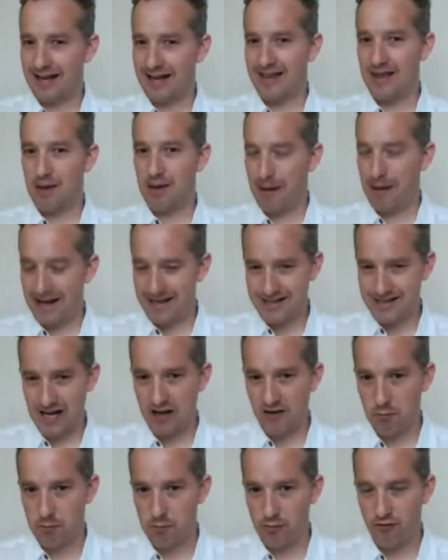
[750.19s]
to get
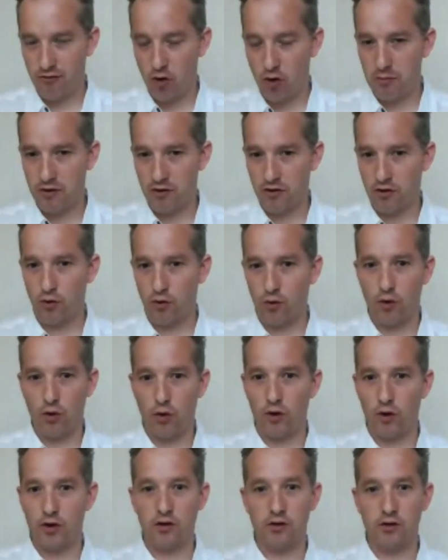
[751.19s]
the best out of your
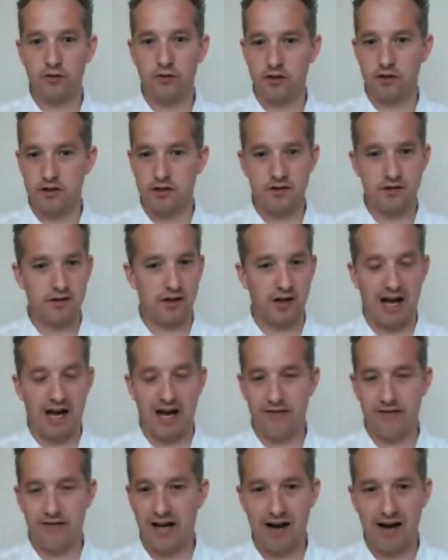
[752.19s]
performance, or you'll
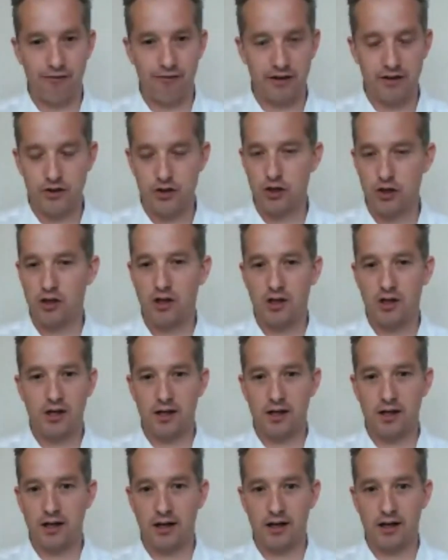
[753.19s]
just have an
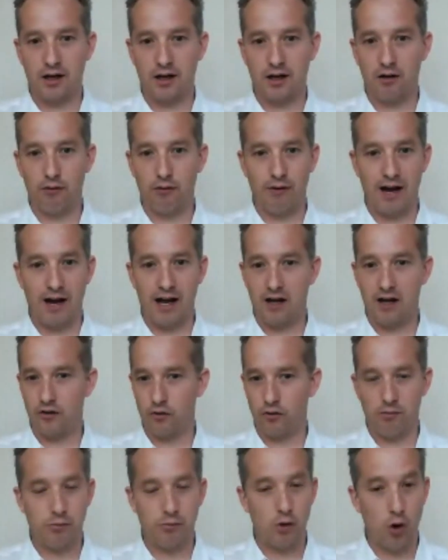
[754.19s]
average
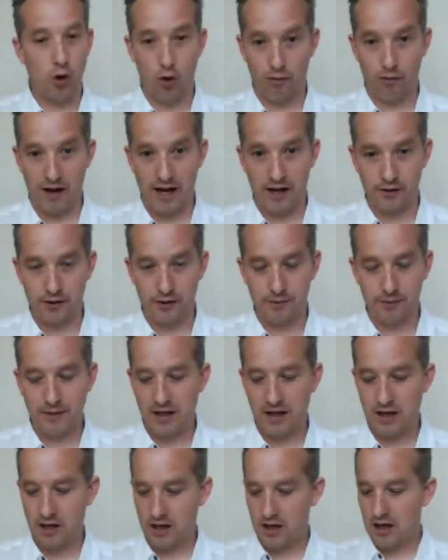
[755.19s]
round or a poor
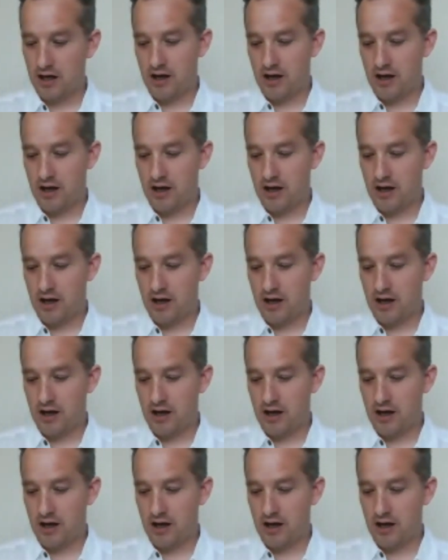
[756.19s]
round.